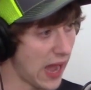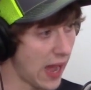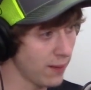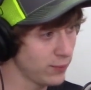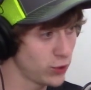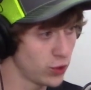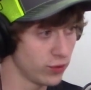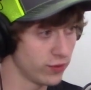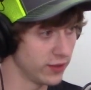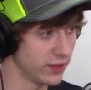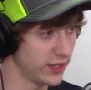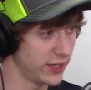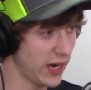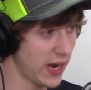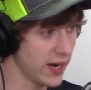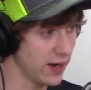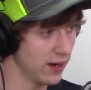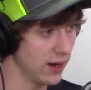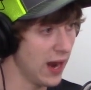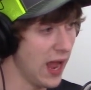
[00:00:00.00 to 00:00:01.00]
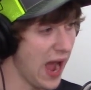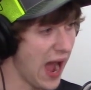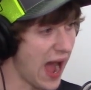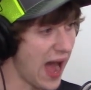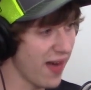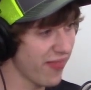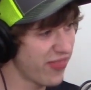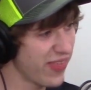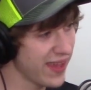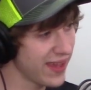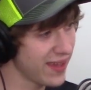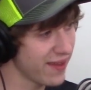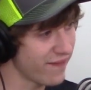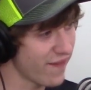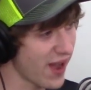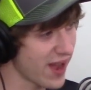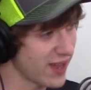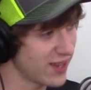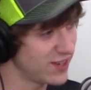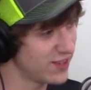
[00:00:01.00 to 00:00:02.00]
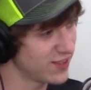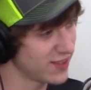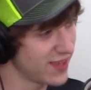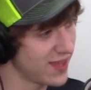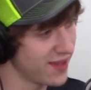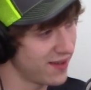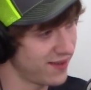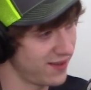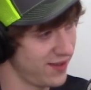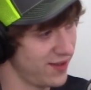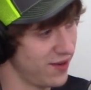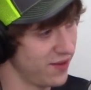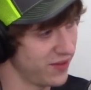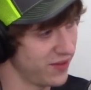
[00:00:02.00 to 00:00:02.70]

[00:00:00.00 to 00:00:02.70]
I'm choosing the tiger. I think if I could just get you